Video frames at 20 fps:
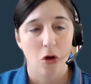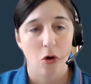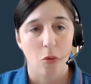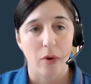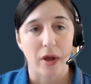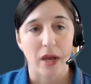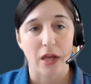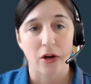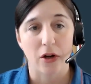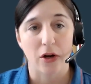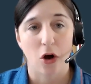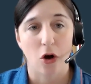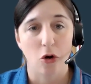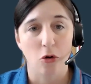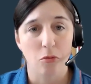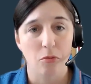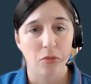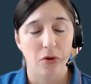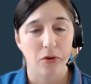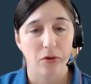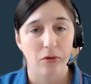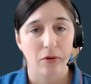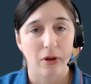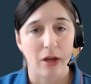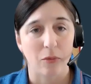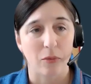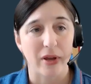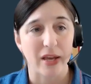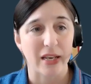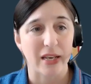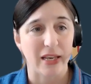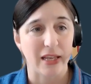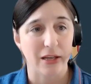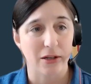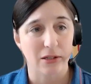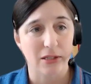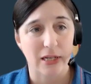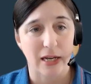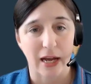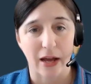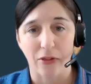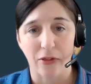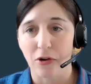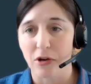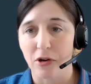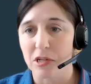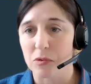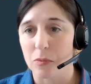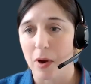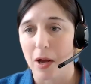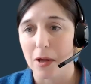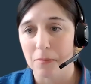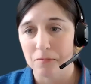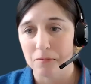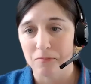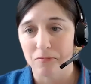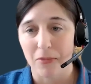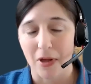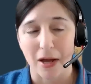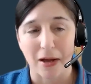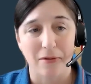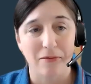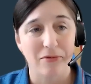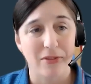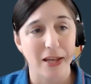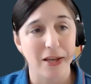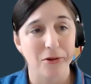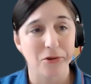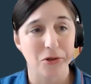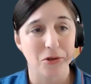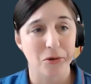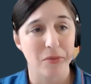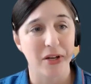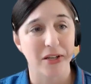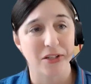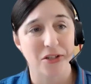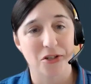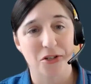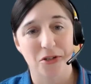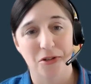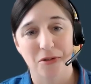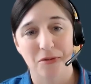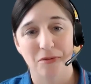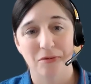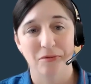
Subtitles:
we can hope and we can heal together as well. Thank you so much.